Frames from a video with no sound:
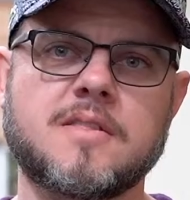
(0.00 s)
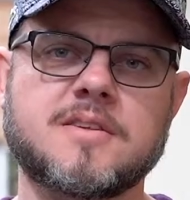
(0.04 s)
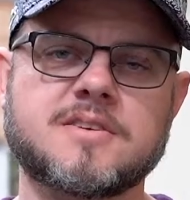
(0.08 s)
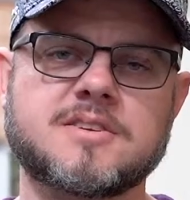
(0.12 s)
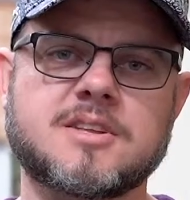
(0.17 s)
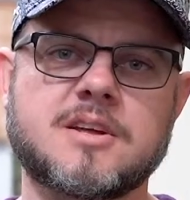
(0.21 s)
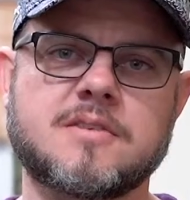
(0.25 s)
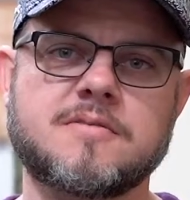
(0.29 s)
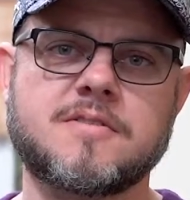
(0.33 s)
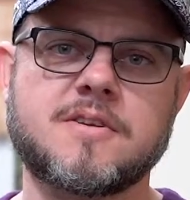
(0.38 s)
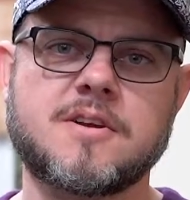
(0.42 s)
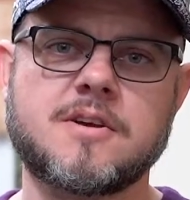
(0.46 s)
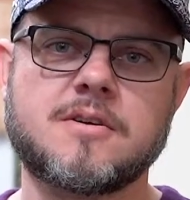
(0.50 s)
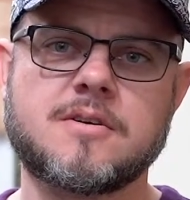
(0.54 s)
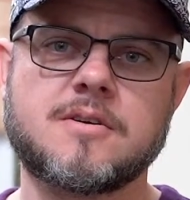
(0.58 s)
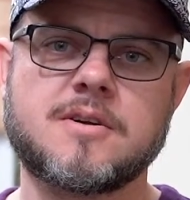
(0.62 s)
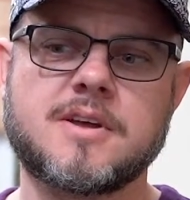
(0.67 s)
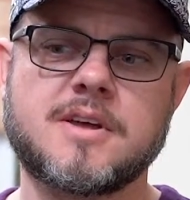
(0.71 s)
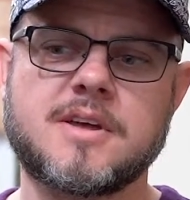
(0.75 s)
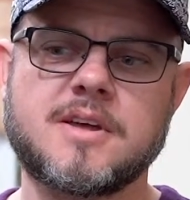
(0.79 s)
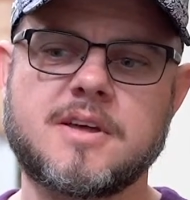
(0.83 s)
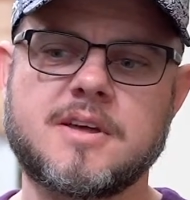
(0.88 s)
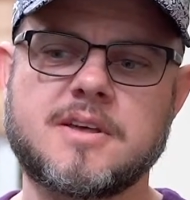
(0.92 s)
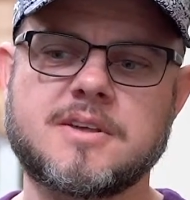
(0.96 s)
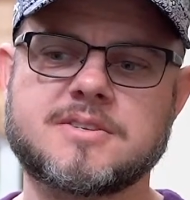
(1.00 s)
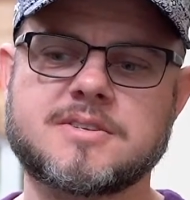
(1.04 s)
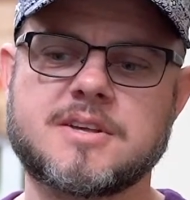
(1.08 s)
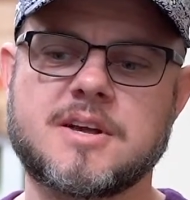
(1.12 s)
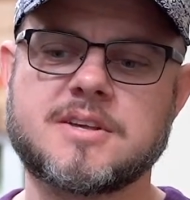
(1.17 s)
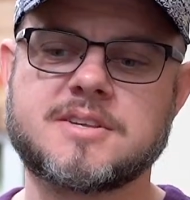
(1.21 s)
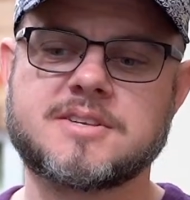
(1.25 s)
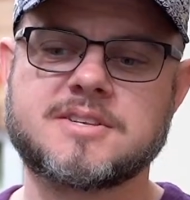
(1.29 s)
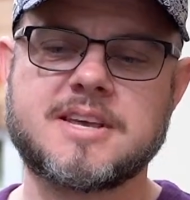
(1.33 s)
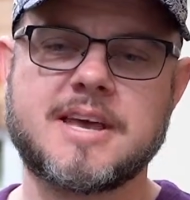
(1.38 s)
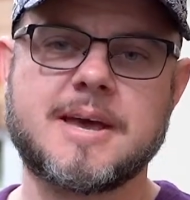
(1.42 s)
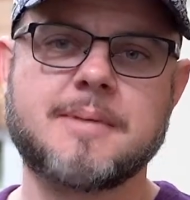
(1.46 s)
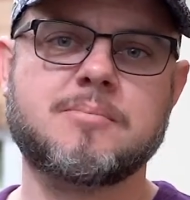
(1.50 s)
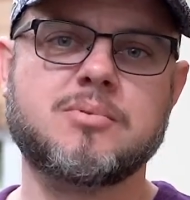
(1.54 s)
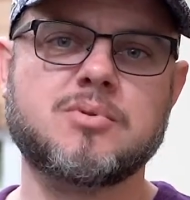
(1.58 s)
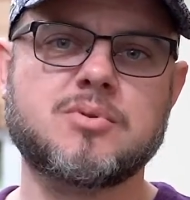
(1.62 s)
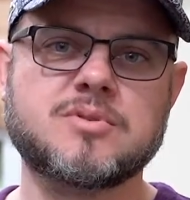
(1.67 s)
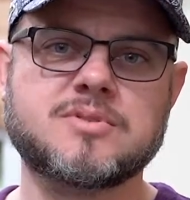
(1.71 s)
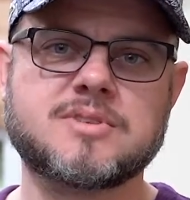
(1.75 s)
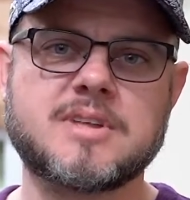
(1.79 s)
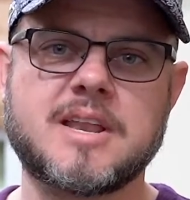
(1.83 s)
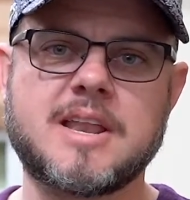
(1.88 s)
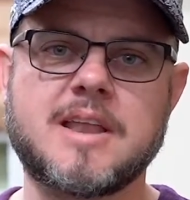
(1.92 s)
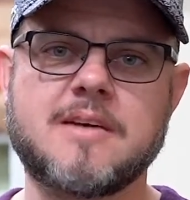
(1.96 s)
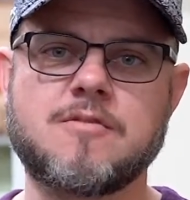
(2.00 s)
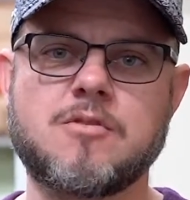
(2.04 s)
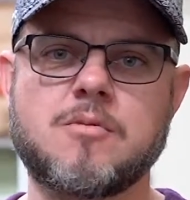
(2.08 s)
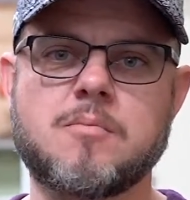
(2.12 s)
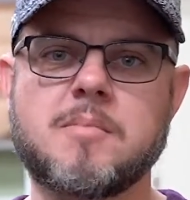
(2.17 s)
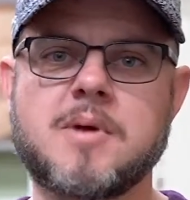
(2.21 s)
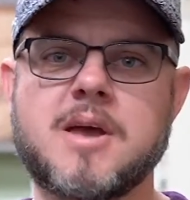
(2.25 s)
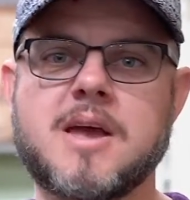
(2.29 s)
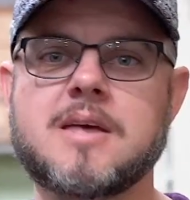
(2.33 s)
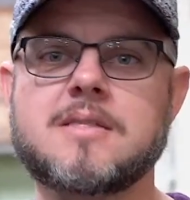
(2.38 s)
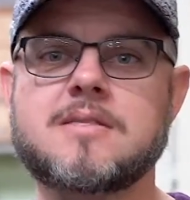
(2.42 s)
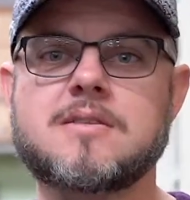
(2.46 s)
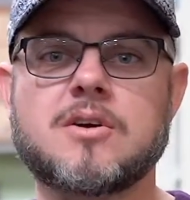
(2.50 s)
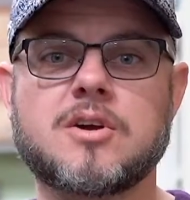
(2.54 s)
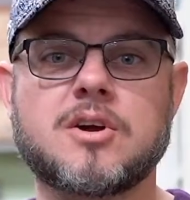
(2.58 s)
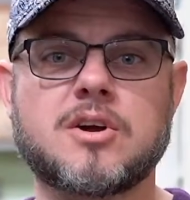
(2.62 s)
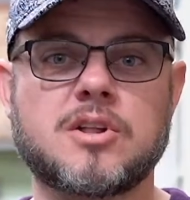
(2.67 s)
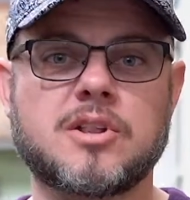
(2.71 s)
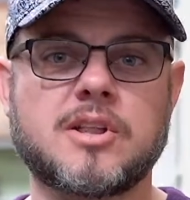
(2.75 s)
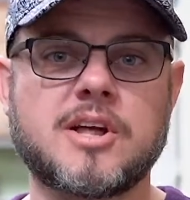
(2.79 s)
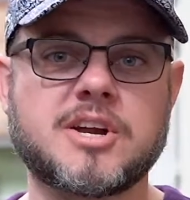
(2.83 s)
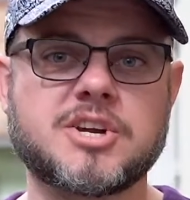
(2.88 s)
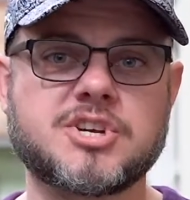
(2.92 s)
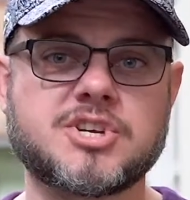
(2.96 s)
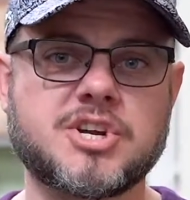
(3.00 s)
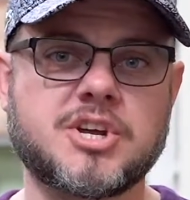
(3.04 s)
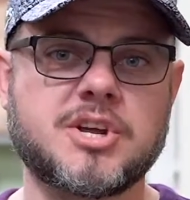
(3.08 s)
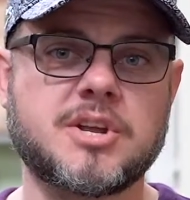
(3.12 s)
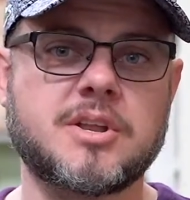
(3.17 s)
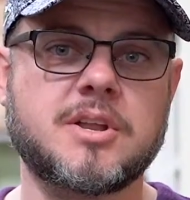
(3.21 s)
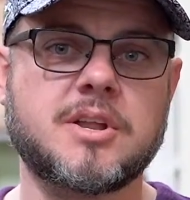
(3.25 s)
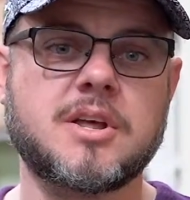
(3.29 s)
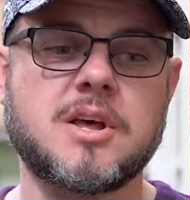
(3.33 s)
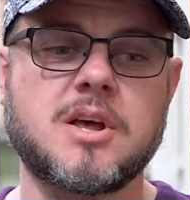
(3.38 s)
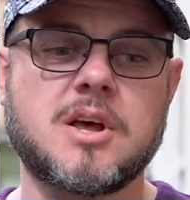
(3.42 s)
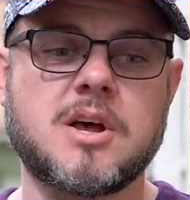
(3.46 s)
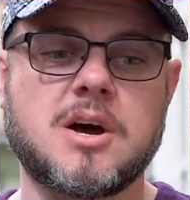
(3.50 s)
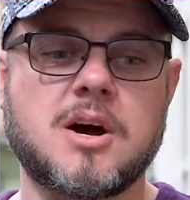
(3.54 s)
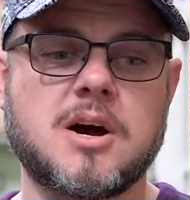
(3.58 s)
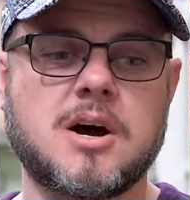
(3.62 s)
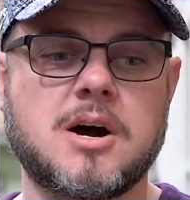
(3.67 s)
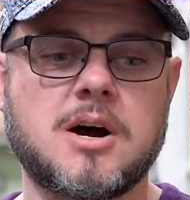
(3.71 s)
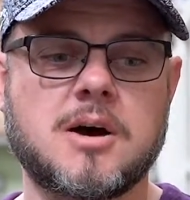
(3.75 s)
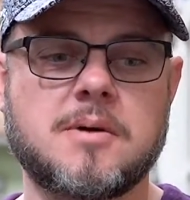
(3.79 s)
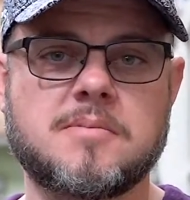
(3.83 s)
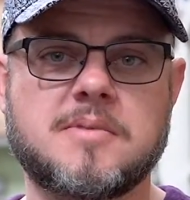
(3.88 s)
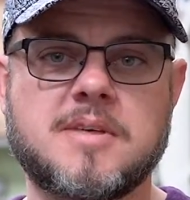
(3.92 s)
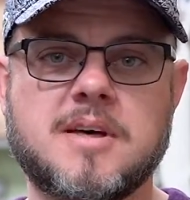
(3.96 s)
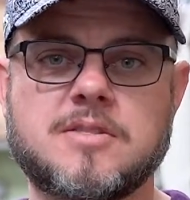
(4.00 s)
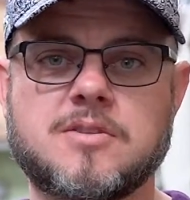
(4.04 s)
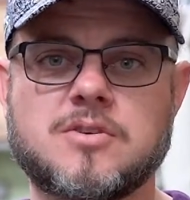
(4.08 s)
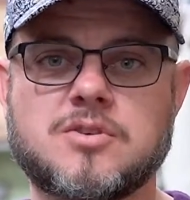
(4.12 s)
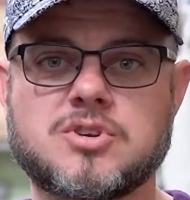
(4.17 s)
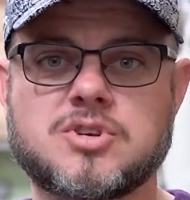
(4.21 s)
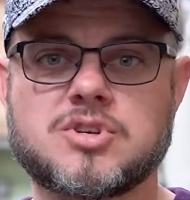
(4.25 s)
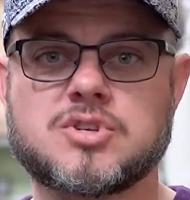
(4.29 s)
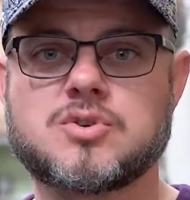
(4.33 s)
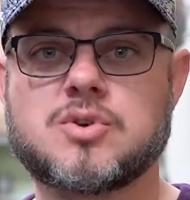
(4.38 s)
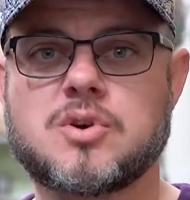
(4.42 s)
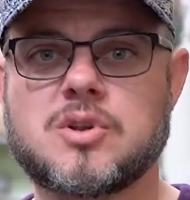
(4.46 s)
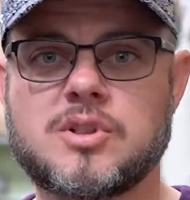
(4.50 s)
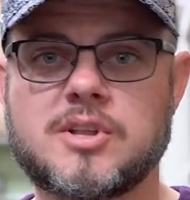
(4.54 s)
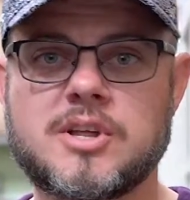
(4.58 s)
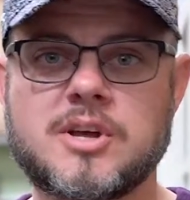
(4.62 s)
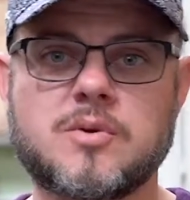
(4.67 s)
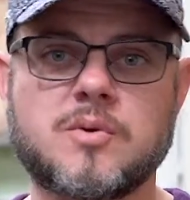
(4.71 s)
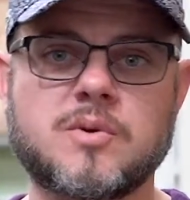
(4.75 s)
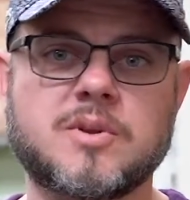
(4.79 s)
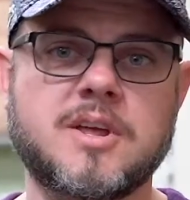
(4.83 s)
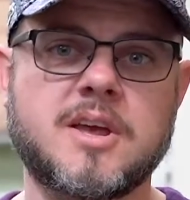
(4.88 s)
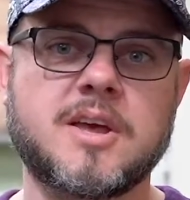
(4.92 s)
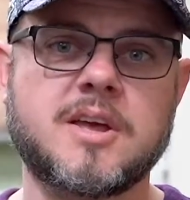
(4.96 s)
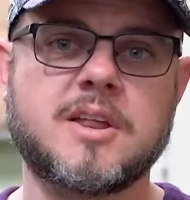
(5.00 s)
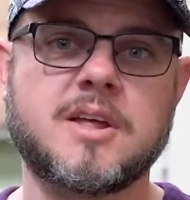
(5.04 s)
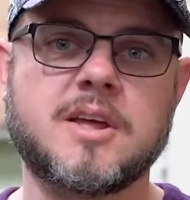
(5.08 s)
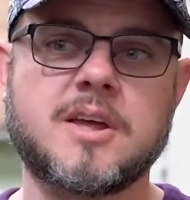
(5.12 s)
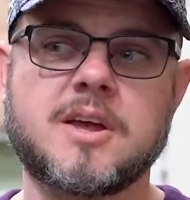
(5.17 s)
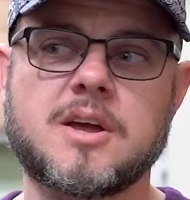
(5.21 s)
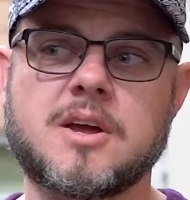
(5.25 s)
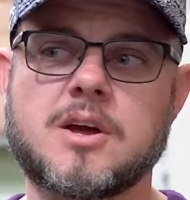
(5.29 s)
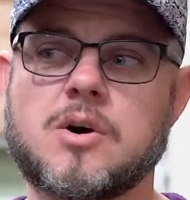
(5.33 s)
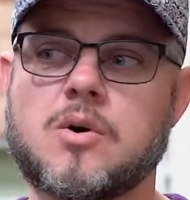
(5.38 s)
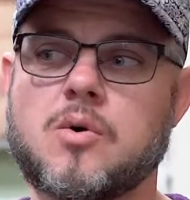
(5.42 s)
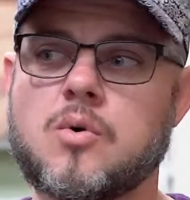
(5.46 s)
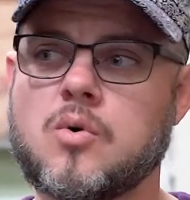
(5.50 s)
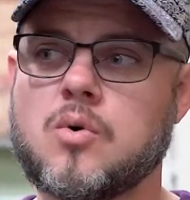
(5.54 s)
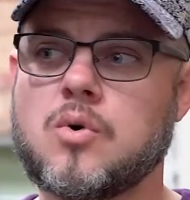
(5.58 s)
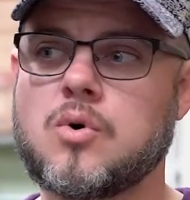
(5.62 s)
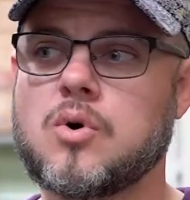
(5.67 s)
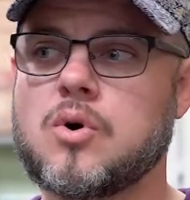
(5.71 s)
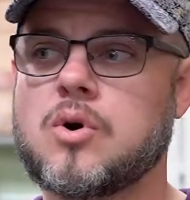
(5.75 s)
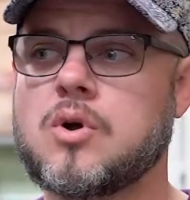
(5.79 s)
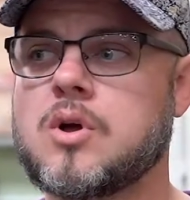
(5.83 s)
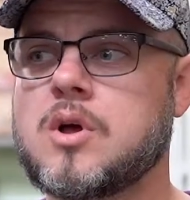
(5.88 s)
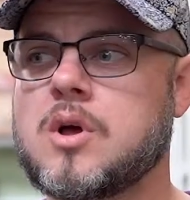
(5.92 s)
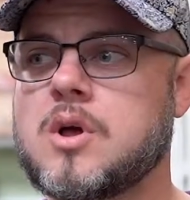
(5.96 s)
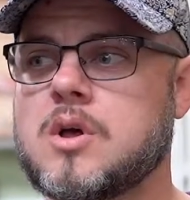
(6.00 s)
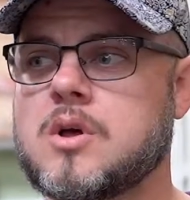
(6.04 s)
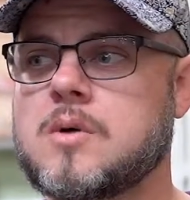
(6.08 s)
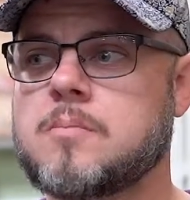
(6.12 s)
of the stuff here is samples that never made their collection, that they're just sort of liquidating, or